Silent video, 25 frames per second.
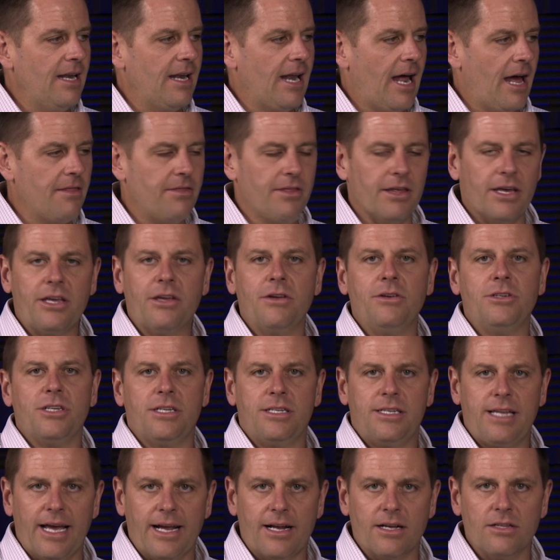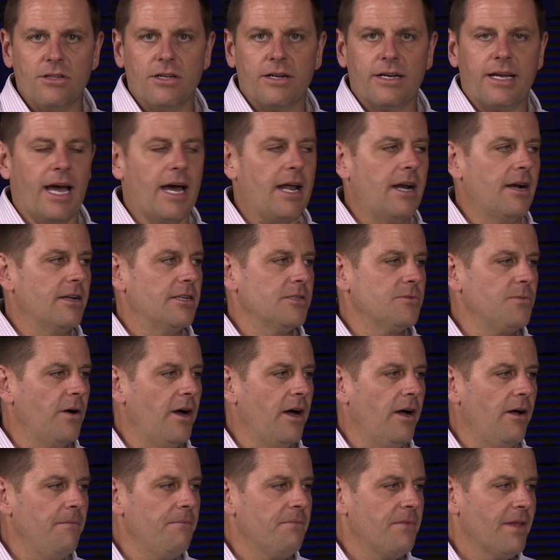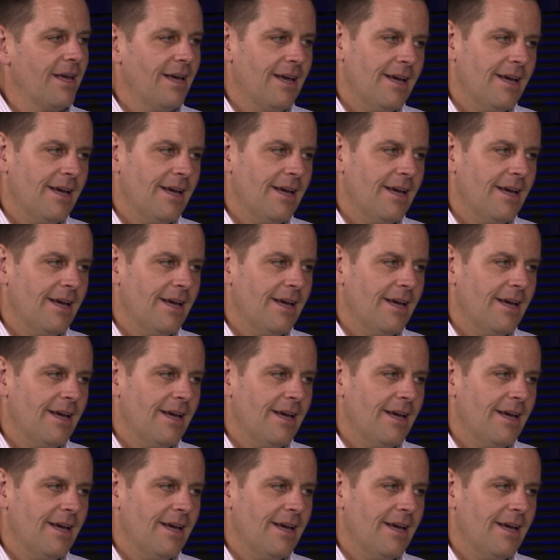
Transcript: and I think you should take a look at it as well.